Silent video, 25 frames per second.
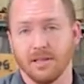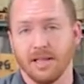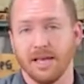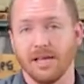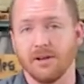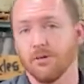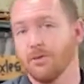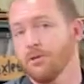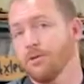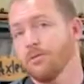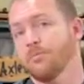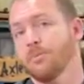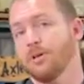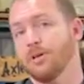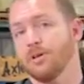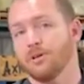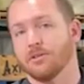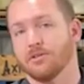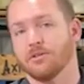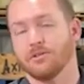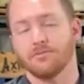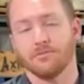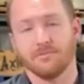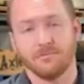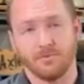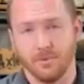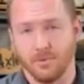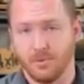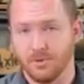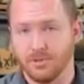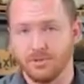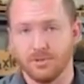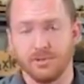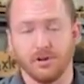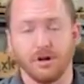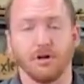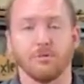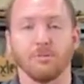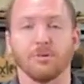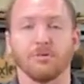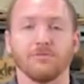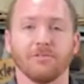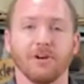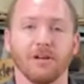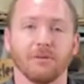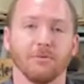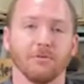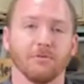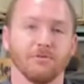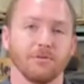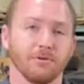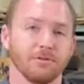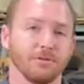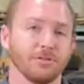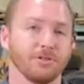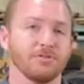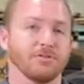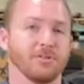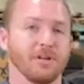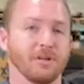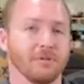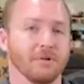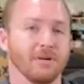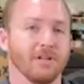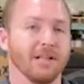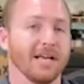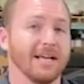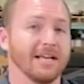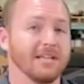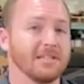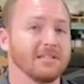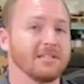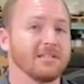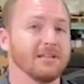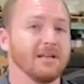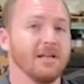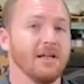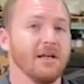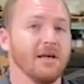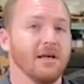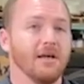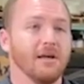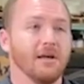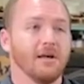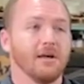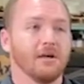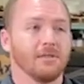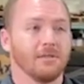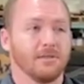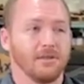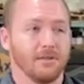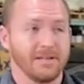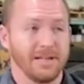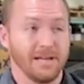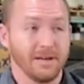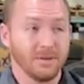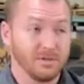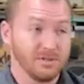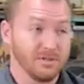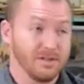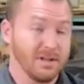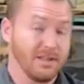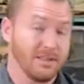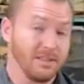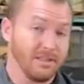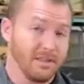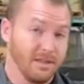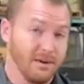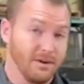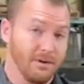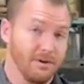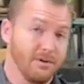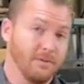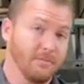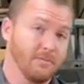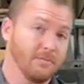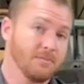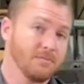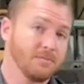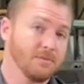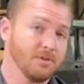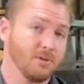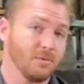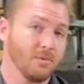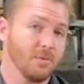lighter because, of course, carbon fiber versus fiberglass. The downside there to